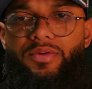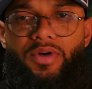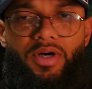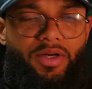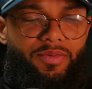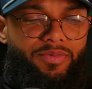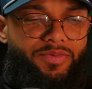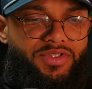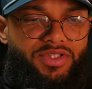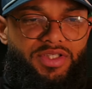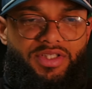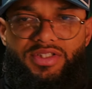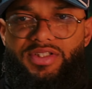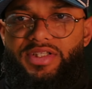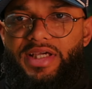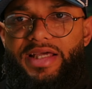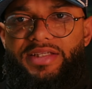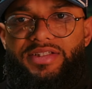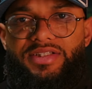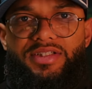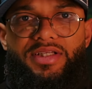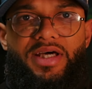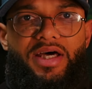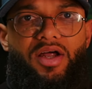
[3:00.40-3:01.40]
success
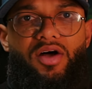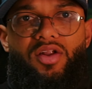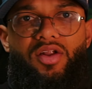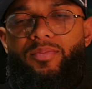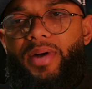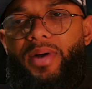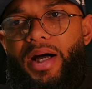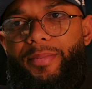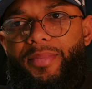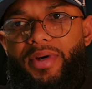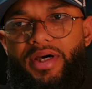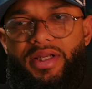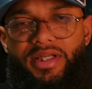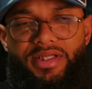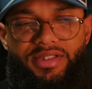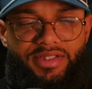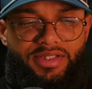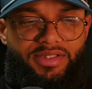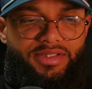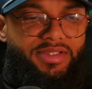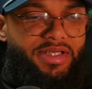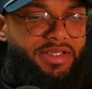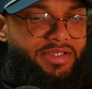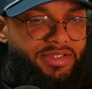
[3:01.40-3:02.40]
is not all about money.
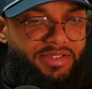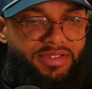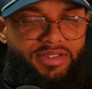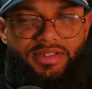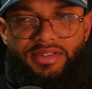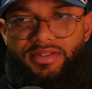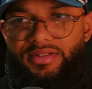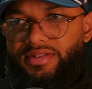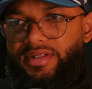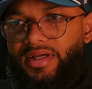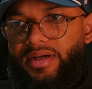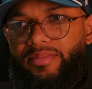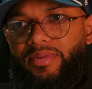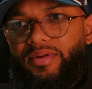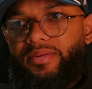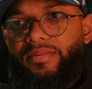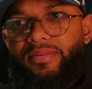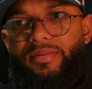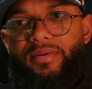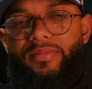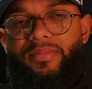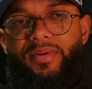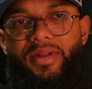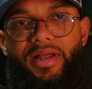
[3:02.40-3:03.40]
Success is not blah, blah,
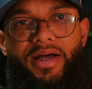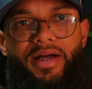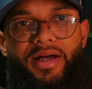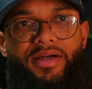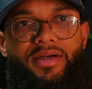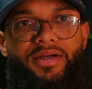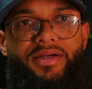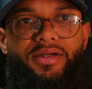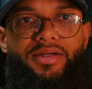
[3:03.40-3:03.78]
blah, blah.